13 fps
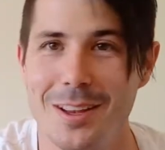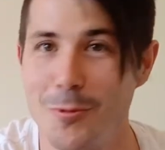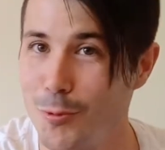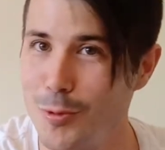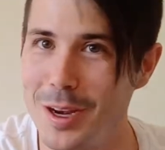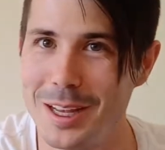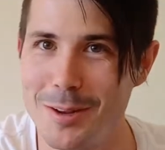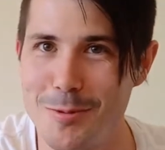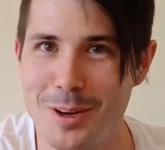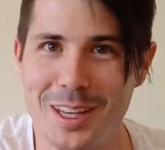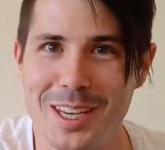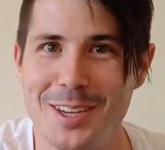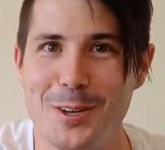Really,
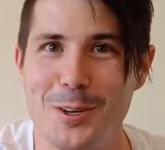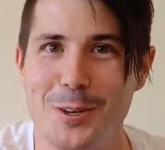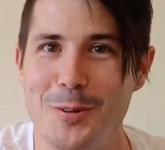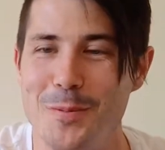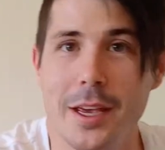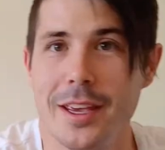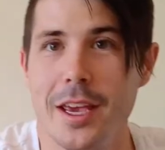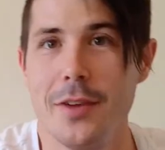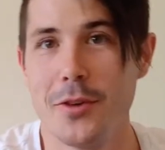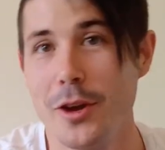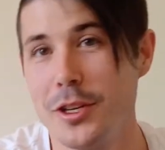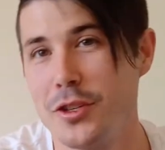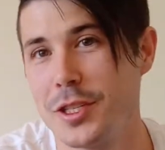really cool. If
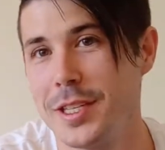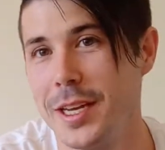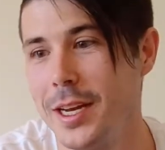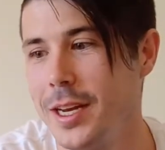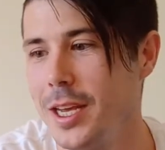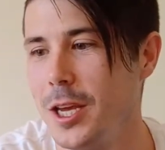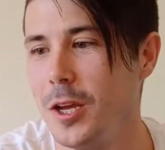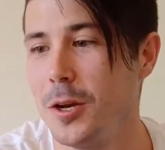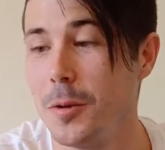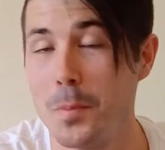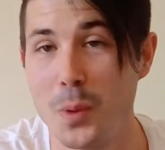you're interested in